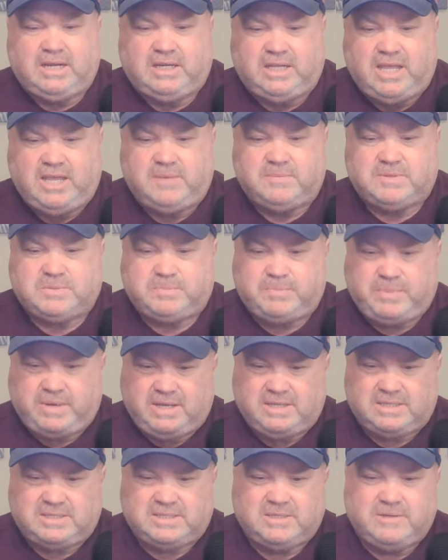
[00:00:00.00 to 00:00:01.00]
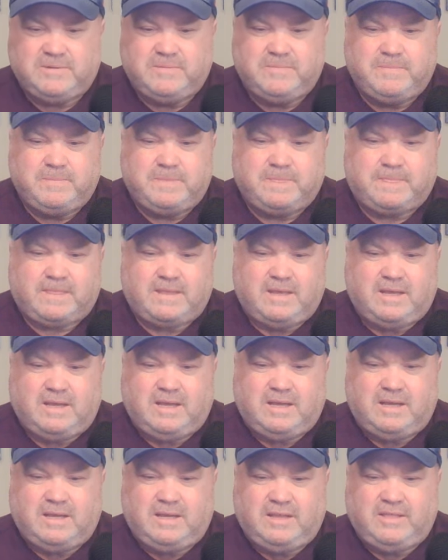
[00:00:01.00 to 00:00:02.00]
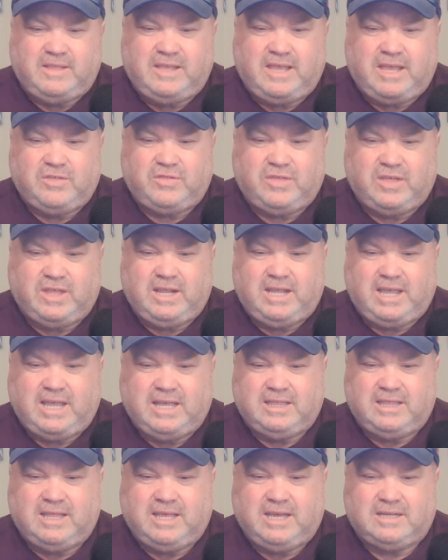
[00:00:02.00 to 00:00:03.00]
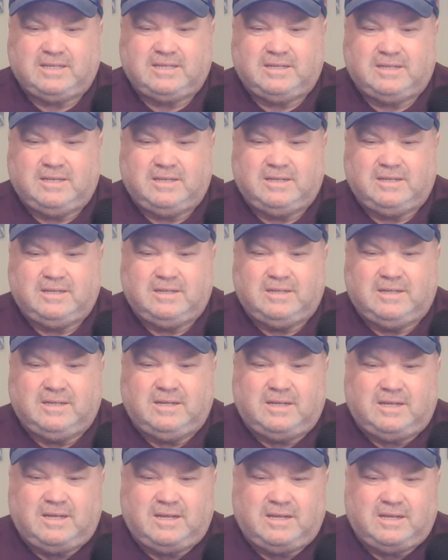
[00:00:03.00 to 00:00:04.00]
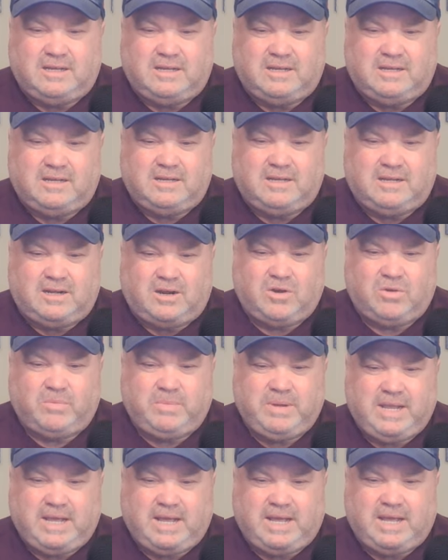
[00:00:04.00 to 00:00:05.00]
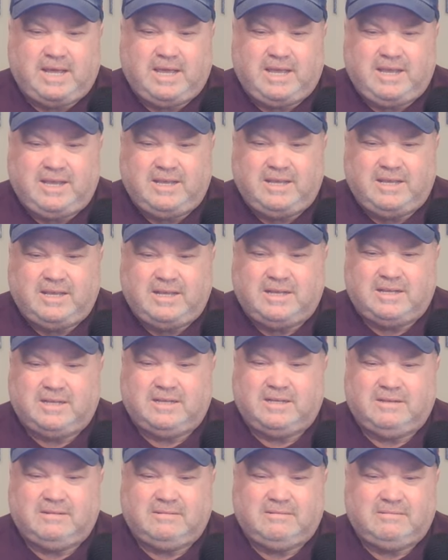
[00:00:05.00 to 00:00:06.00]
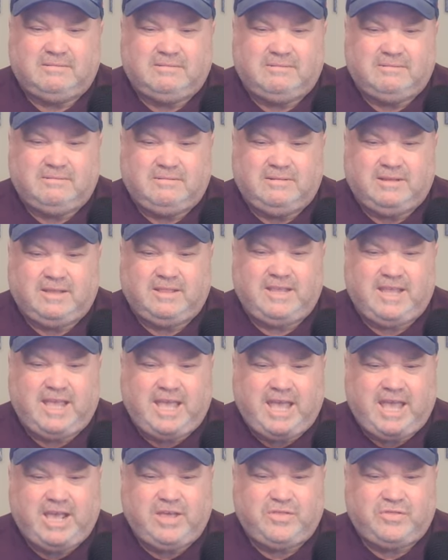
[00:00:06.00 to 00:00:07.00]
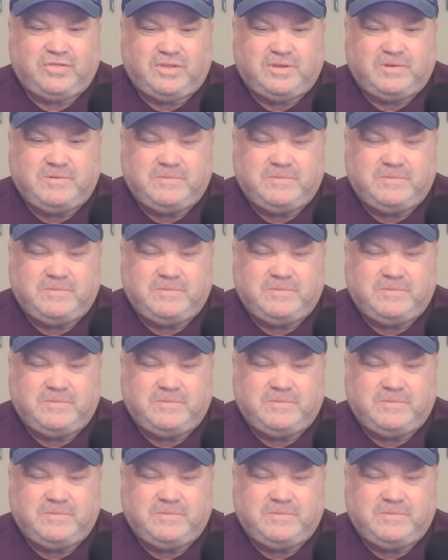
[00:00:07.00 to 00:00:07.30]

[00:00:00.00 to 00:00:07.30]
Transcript: Liam Spence uh, in the eighth inning had that uh, uh, RBI uh, in the eighth.